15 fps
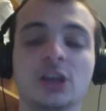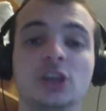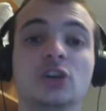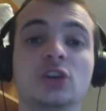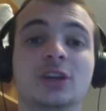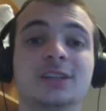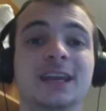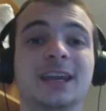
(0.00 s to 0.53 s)
You
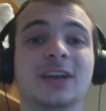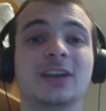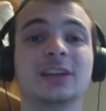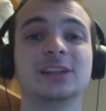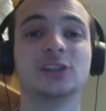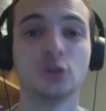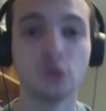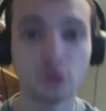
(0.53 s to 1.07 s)
can take out any
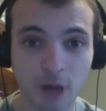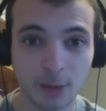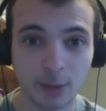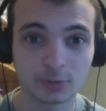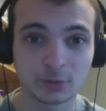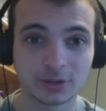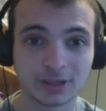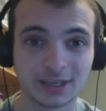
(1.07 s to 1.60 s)

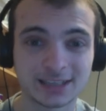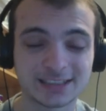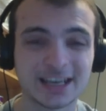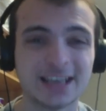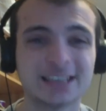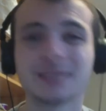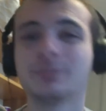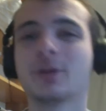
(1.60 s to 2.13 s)
2-drops with this.
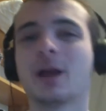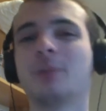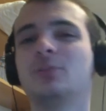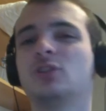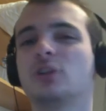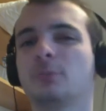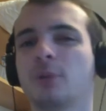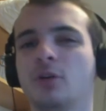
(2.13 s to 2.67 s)
Sometimes
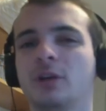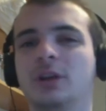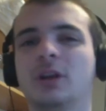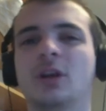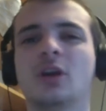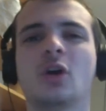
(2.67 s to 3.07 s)
your opponent